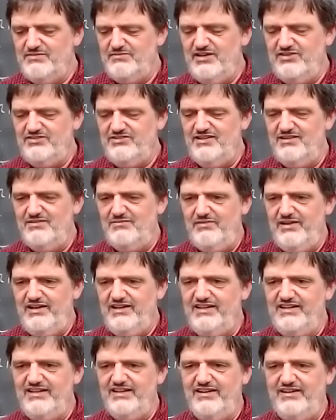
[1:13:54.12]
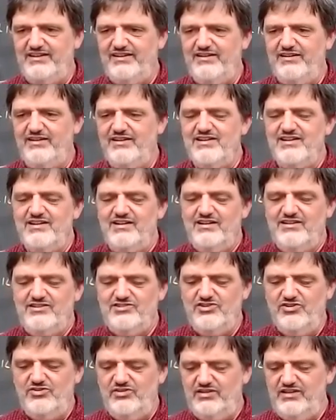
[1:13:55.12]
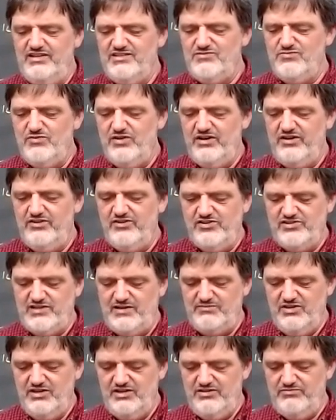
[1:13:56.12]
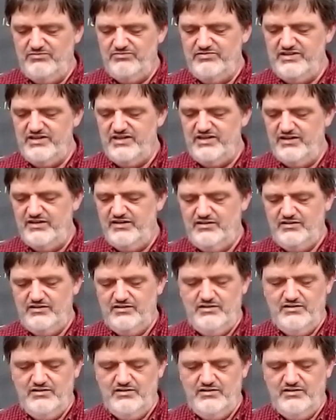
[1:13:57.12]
somehow didn't make it in. So at least one of those I'm going to read